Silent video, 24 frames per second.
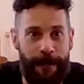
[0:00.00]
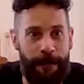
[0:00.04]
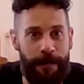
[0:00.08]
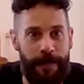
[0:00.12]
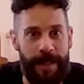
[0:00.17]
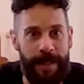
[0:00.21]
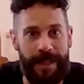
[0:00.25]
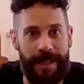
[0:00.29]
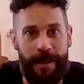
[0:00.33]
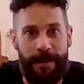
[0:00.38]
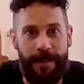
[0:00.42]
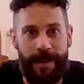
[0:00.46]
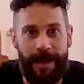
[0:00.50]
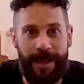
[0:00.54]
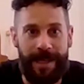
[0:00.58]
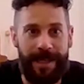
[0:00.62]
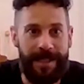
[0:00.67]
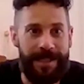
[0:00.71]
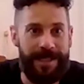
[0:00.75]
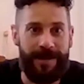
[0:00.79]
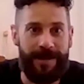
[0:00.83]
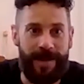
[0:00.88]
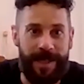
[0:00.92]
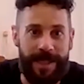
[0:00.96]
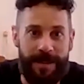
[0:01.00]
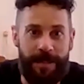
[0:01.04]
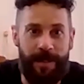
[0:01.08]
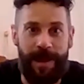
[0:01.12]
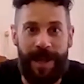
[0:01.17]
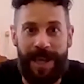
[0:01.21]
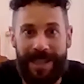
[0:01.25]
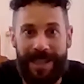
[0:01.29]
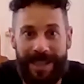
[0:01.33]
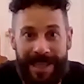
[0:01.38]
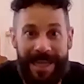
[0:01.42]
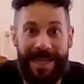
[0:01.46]
They begin to
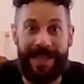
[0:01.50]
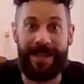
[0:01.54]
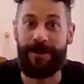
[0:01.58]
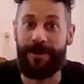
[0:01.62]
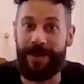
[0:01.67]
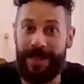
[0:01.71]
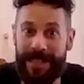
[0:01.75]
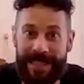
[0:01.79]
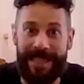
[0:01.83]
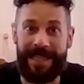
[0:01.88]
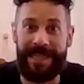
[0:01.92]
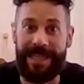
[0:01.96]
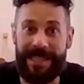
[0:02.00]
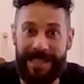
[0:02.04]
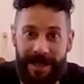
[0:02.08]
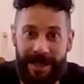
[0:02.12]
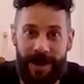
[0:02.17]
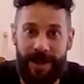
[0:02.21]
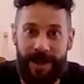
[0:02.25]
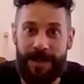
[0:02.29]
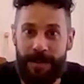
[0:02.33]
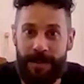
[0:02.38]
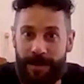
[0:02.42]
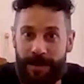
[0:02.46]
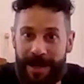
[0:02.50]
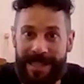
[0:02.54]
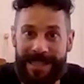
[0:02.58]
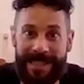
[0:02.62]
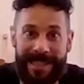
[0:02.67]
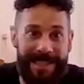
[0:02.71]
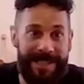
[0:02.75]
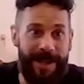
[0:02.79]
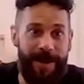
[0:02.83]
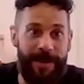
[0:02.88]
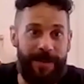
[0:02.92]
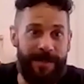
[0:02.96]
explain in increasingly
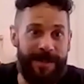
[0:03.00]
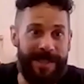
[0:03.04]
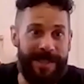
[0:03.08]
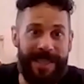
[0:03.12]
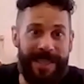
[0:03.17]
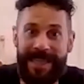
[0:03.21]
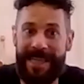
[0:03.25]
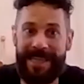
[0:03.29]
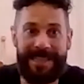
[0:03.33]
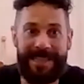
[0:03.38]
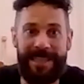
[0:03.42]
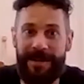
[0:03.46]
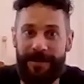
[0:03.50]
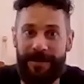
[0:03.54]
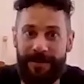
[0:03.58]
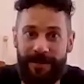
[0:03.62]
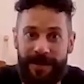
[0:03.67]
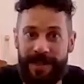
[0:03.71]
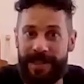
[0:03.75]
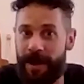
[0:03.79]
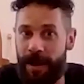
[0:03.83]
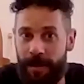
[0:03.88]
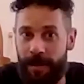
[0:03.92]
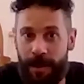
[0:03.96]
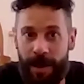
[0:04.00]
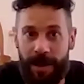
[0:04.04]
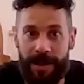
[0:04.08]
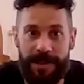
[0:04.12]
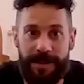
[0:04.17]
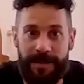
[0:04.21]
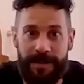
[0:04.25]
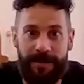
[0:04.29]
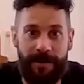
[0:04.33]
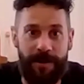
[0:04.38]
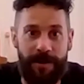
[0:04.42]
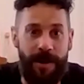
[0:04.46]
exasperated terms that their delivery
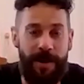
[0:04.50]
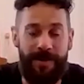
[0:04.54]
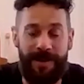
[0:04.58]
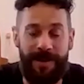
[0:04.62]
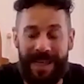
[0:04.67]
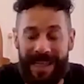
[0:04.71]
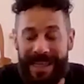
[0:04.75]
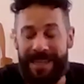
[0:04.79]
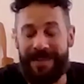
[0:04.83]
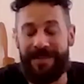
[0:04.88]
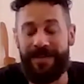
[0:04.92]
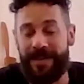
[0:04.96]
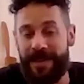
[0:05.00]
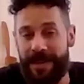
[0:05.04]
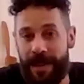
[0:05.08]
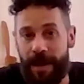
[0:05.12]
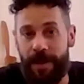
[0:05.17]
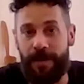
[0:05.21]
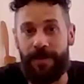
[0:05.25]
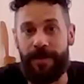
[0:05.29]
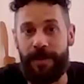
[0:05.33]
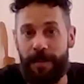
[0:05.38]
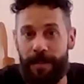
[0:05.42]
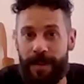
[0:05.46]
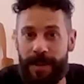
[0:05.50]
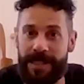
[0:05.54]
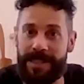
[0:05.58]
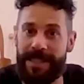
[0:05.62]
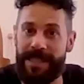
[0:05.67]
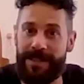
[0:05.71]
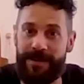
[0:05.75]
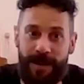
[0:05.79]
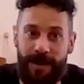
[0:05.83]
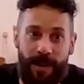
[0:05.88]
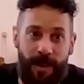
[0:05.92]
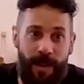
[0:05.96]
timelines have grown even though the
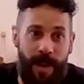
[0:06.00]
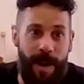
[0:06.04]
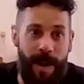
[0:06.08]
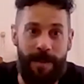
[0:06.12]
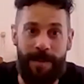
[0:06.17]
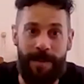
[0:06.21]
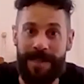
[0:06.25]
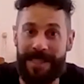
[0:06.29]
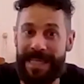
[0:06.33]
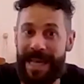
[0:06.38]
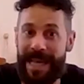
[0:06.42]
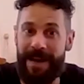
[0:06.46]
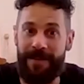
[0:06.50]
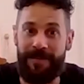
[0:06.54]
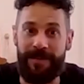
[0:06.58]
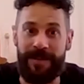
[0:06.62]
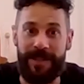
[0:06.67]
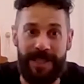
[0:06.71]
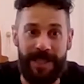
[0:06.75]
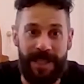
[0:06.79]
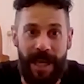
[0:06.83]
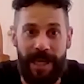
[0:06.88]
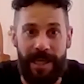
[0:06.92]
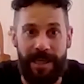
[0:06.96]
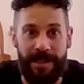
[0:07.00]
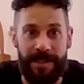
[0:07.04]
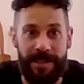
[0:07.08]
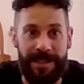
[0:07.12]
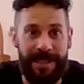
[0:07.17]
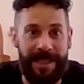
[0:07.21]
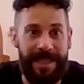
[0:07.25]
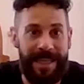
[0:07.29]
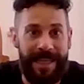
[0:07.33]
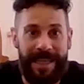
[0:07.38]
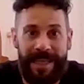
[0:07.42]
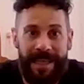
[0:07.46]
business requirements haven't changed,
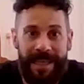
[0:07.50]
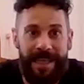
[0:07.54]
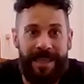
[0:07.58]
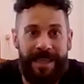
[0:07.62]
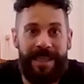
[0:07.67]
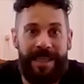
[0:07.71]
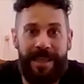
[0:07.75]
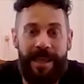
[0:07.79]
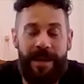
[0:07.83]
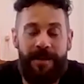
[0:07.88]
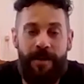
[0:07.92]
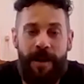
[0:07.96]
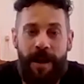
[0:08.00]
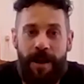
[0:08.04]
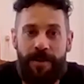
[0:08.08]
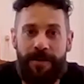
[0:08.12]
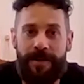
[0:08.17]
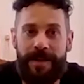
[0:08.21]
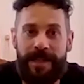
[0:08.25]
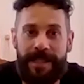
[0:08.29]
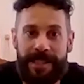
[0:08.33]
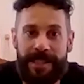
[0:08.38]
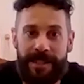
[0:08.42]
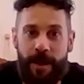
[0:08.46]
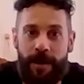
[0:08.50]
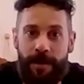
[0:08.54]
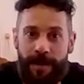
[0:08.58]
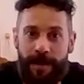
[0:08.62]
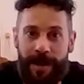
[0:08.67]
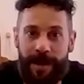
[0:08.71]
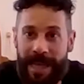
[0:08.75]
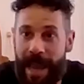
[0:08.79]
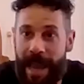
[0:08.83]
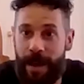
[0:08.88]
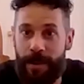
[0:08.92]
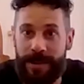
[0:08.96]
that there are only so
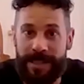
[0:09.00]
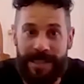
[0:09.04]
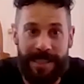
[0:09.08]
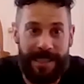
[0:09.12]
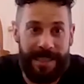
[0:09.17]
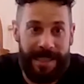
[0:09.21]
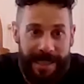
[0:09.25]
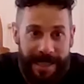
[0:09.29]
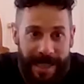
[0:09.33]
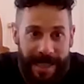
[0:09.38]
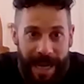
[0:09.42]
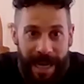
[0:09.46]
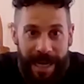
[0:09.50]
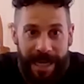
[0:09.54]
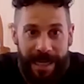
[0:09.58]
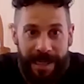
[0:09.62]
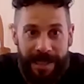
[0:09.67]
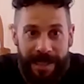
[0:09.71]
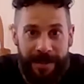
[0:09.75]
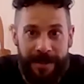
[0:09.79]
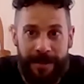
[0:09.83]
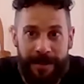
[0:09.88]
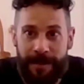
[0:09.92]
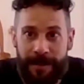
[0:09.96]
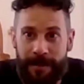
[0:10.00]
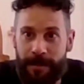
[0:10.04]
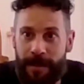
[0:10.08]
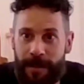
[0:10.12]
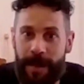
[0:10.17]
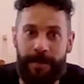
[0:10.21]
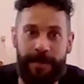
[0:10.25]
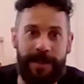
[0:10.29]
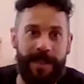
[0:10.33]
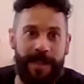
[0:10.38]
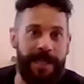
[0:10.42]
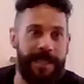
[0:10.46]
many hours in the day.
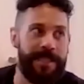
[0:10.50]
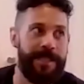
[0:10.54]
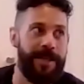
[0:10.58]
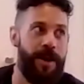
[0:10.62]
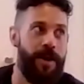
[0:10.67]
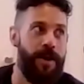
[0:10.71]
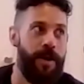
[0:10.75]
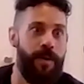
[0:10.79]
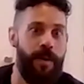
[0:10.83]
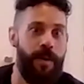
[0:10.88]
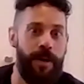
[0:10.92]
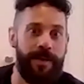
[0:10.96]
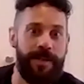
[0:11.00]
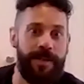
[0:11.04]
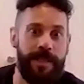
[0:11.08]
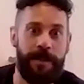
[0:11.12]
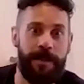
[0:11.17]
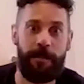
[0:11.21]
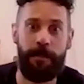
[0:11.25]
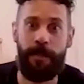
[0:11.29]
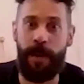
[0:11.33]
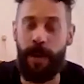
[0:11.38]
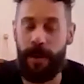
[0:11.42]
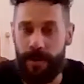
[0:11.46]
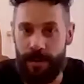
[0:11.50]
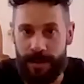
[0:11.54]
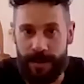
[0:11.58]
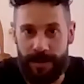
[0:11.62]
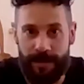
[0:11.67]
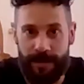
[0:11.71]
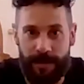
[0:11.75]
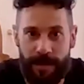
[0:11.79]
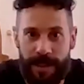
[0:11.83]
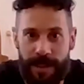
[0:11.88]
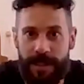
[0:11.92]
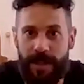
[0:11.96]
Maybe they start quoting
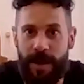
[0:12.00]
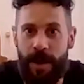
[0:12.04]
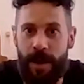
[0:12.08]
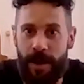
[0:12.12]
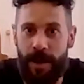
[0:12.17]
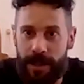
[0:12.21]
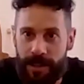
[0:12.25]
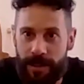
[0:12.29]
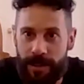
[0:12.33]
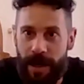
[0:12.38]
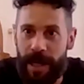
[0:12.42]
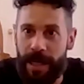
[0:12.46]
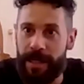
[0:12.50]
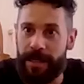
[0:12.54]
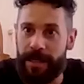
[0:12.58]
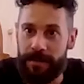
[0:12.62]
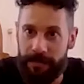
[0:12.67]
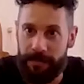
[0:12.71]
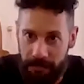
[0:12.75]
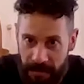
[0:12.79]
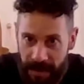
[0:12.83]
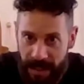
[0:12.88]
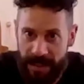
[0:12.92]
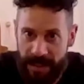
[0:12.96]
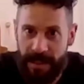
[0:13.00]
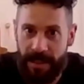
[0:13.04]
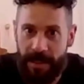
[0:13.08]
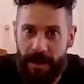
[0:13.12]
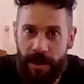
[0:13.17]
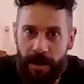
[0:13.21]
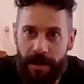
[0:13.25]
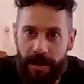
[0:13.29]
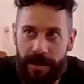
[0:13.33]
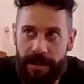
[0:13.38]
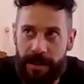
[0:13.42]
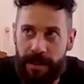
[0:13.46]
Bones from Star Trek. It's the
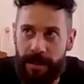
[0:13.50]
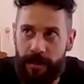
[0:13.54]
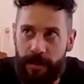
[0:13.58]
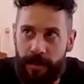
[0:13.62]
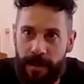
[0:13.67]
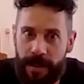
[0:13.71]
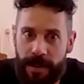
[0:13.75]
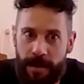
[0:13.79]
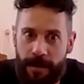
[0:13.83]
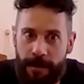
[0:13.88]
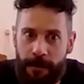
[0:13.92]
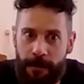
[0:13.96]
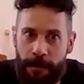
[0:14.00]
kind of thing we do.